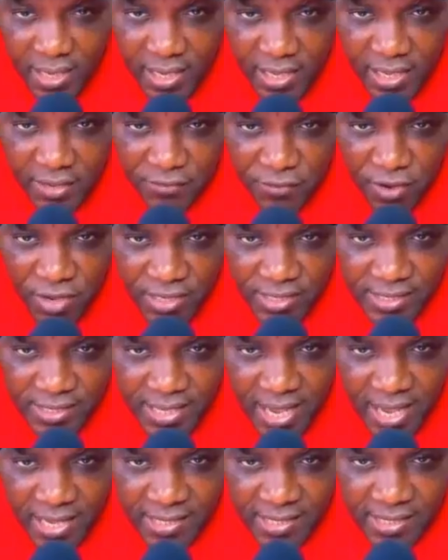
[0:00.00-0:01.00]
If, for
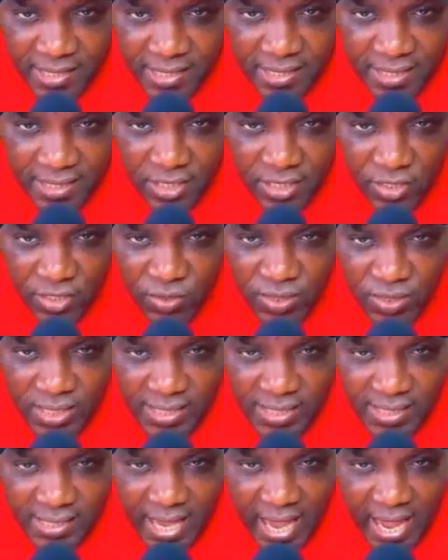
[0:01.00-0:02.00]
instance, you
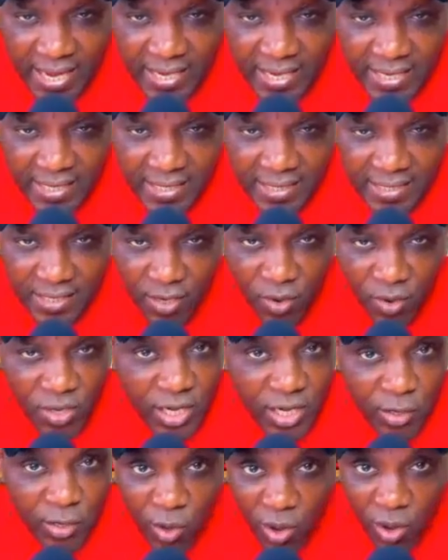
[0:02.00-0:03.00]
decide on
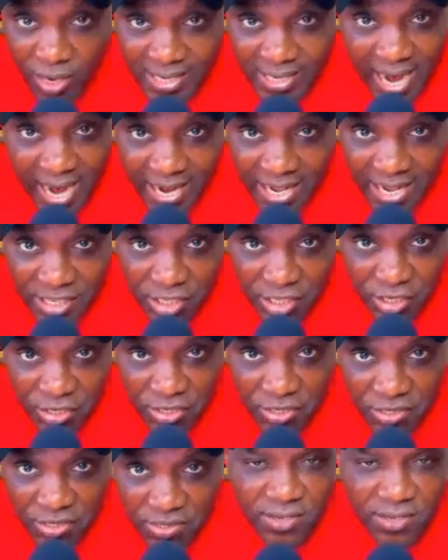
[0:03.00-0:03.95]
the wrong direction,